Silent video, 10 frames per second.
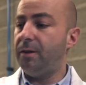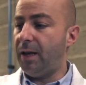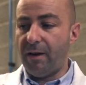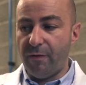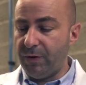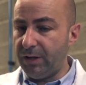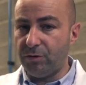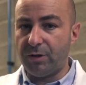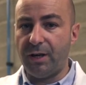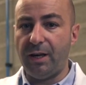everything is
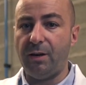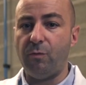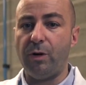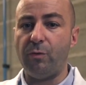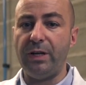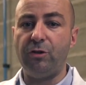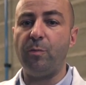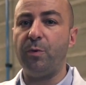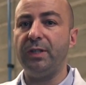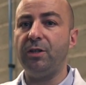okay, we reach the
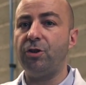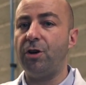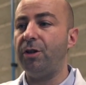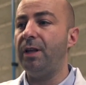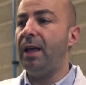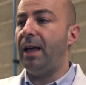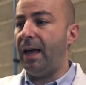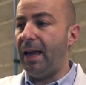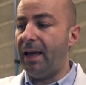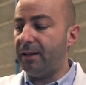position
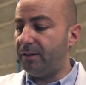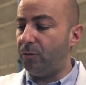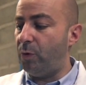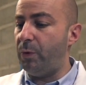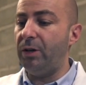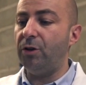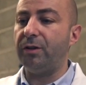and we will not